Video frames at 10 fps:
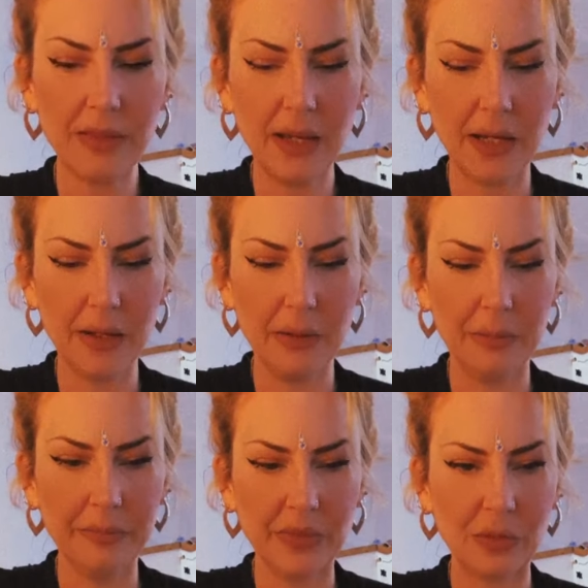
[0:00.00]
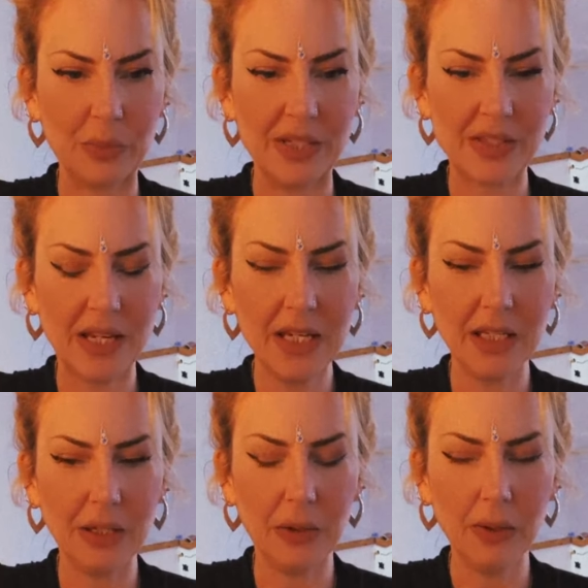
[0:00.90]
that um, spirit's
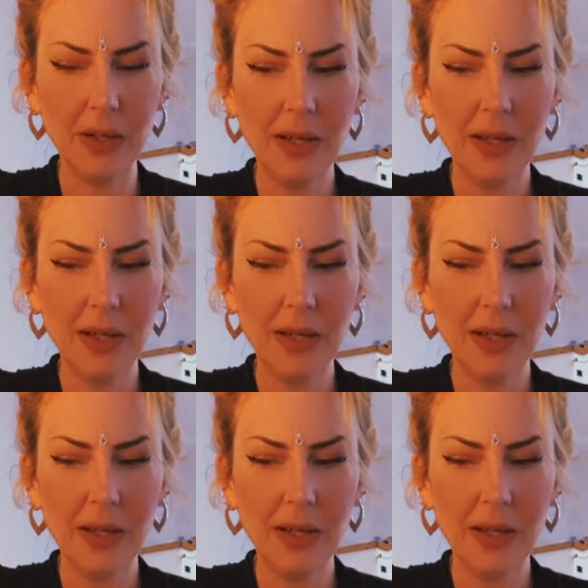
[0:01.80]
taking you